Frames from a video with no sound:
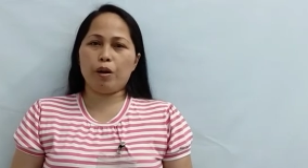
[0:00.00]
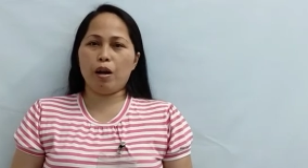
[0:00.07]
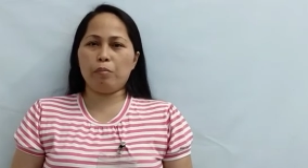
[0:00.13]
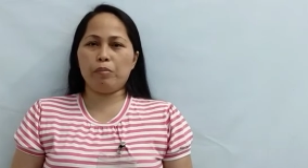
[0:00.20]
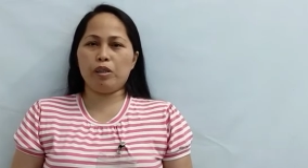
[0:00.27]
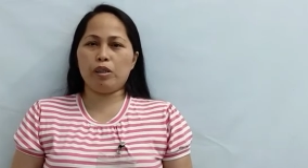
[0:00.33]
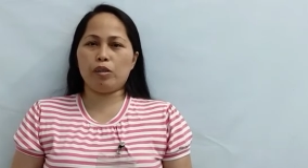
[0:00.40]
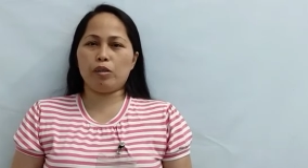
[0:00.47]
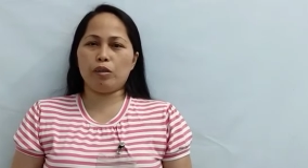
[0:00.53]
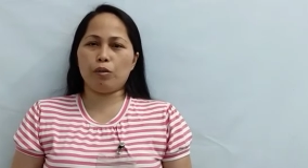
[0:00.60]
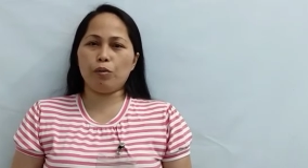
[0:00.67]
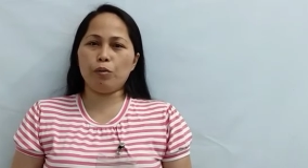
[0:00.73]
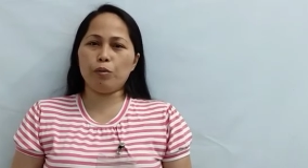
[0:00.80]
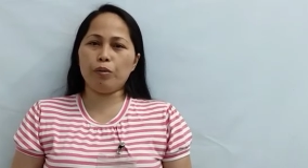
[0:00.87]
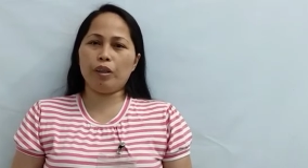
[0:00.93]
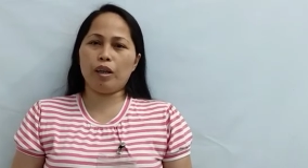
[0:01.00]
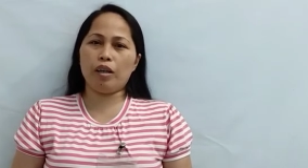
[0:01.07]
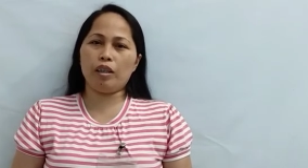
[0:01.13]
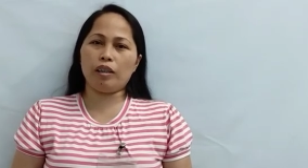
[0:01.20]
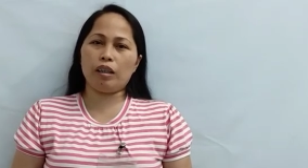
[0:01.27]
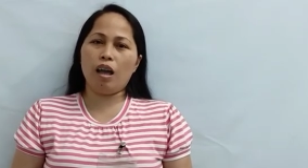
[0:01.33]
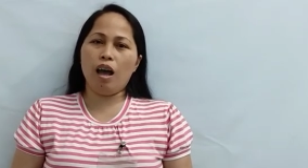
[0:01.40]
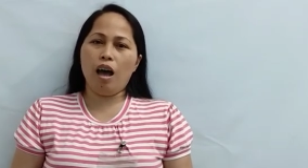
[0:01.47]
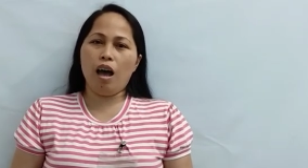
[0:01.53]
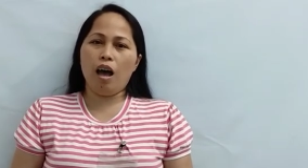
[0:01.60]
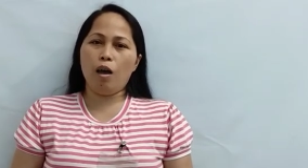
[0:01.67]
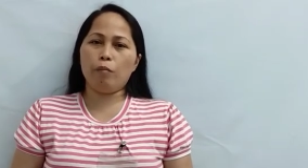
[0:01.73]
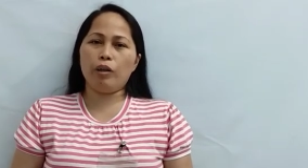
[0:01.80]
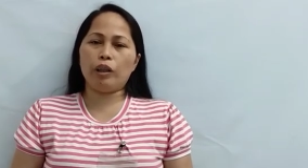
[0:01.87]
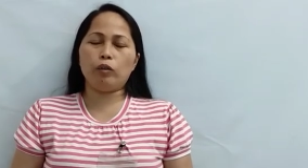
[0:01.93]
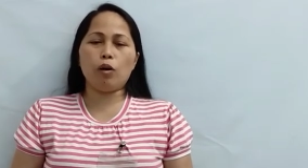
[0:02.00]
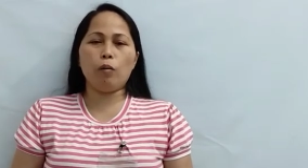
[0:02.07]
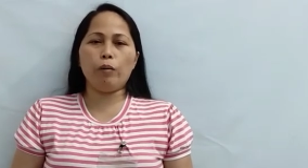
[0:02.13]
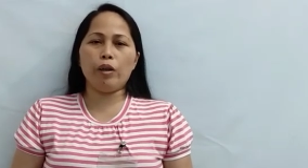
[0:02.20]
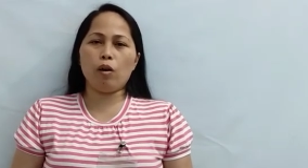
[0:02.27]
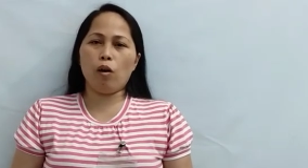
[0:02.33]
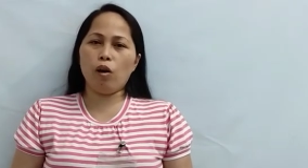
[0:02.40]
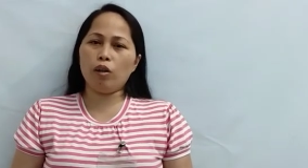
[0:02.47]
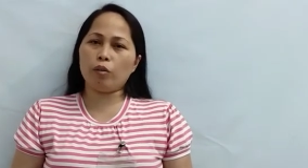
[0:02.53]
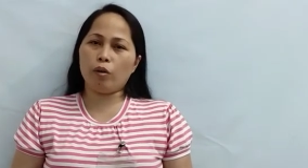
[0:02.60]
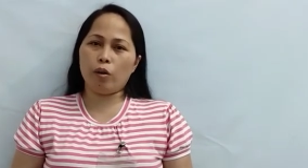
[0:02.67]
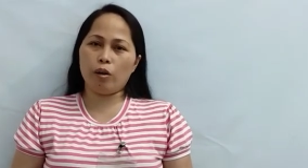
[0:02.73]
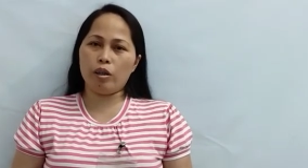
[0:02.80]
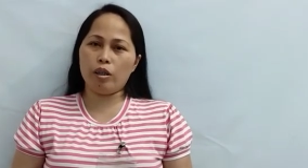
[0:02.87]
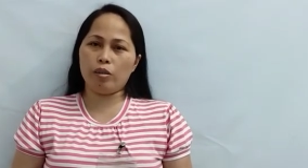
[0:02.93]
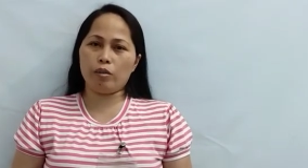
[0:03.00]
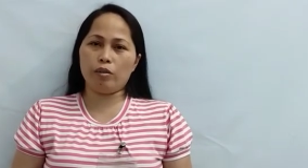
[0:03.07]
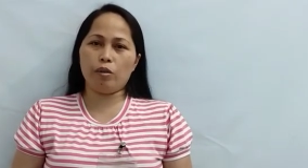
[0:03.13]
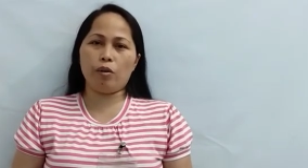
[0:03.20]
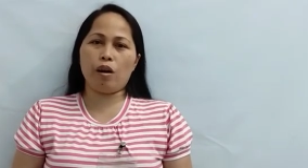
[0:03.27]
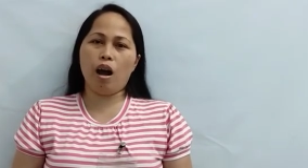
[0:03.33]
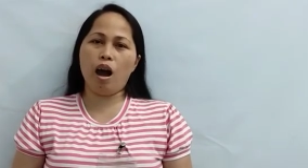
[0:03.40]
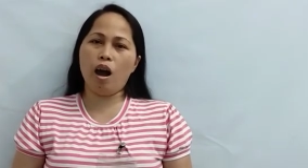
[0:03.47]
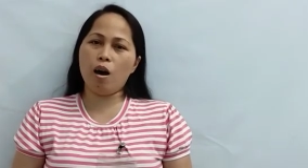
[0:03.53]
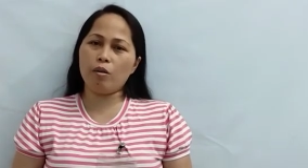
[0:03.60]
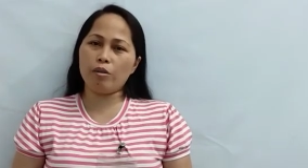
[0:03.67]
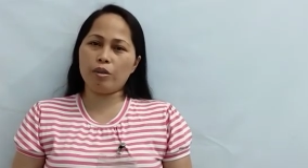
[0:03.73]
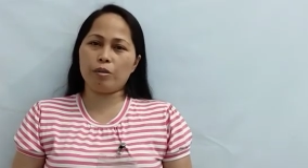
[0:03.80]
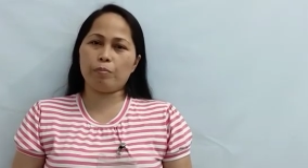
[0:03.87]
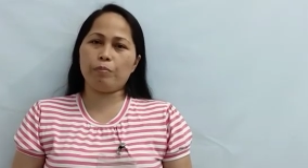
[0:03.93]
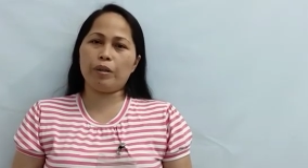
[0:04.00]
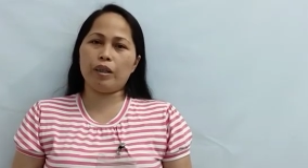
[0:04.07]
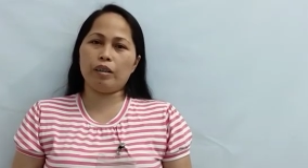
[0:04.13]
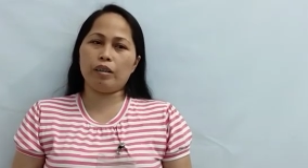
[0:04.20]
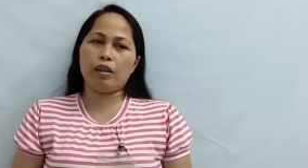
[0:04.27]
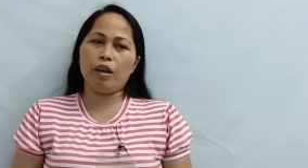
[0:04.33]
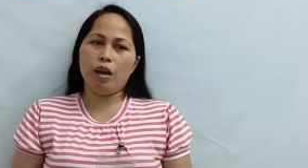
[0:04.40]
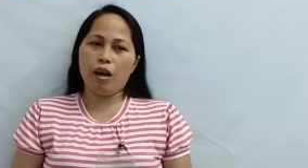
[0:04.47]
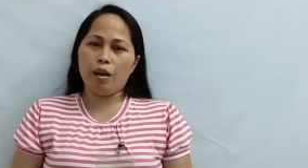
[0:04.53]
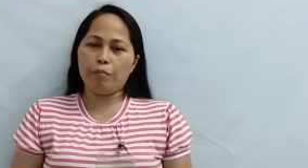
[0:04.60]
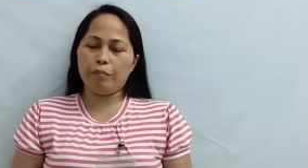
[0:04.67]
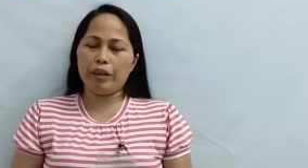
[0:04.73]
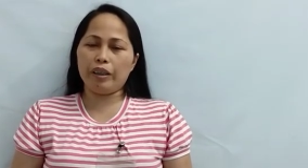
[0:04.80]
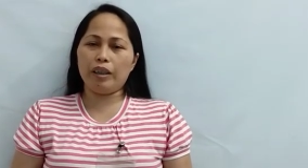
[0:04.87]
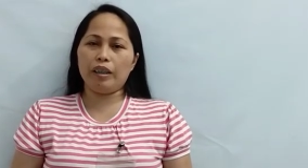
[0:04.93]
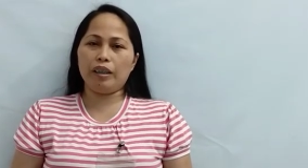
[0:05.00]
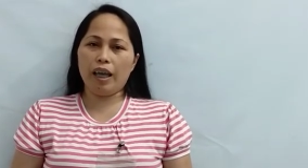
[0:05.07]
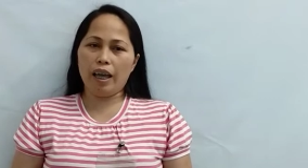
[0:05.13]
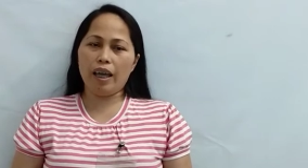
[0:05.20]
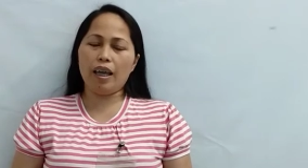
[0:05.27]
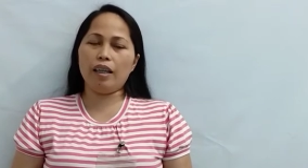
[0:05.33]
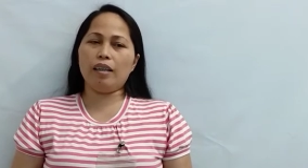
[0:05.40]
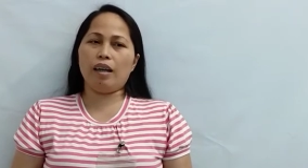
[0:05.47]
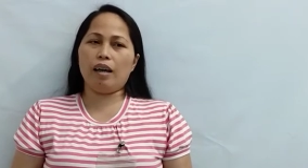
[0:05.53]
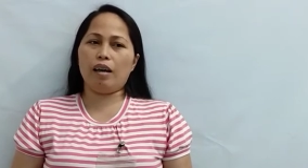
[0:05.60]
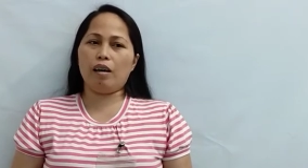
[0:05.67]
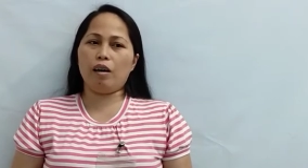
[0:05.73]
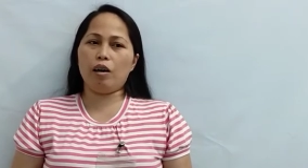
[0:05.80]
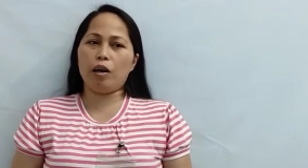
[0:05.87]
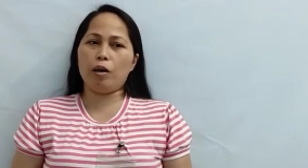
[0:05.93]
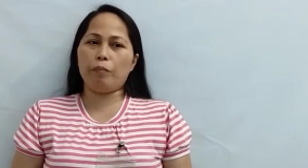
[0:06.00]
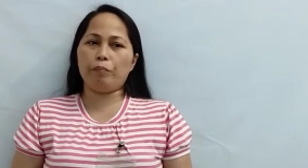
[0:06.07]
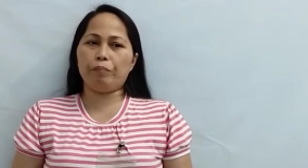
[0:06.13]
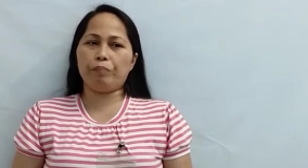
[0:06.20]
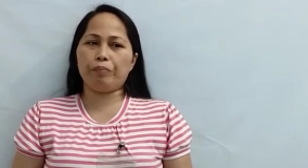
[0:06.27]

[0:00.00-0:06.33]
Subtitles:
promise you that I will doing all chores in your house, but then I